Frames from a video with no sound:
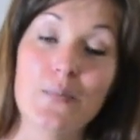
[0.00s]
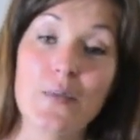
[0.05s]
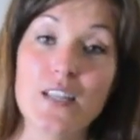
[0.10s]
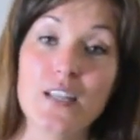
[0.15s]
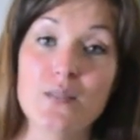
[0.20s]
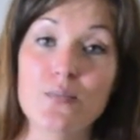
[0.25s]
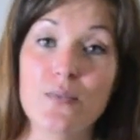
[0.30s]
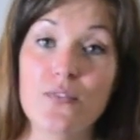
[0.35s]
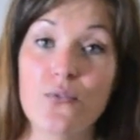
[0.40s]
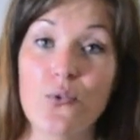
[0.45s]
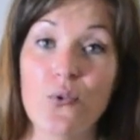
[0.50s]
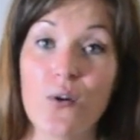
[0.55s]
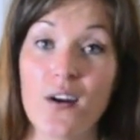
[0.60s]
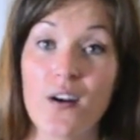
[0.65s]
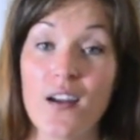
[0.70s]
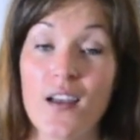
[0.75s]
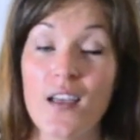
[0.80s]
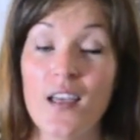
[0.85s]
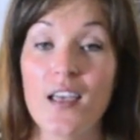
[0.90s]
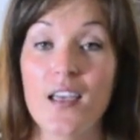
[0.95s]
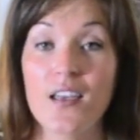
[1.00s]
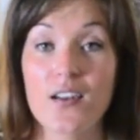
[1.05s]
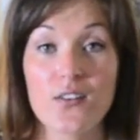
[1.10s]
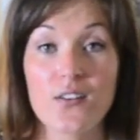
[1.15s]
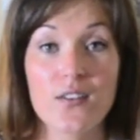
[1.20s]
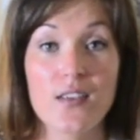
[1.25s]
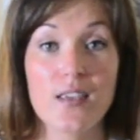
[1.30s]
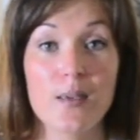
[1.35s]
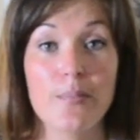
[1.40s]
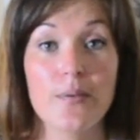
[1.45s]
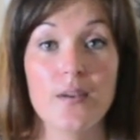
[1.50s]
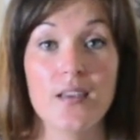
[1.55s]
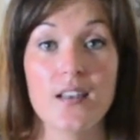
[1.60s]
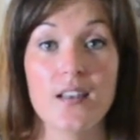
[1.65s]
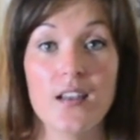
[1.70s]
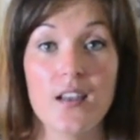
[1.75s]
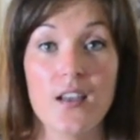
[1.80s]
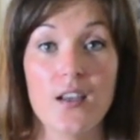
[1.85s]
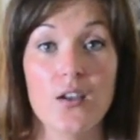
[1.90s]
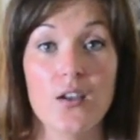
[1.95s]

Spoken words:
minutes before, and it'll keep it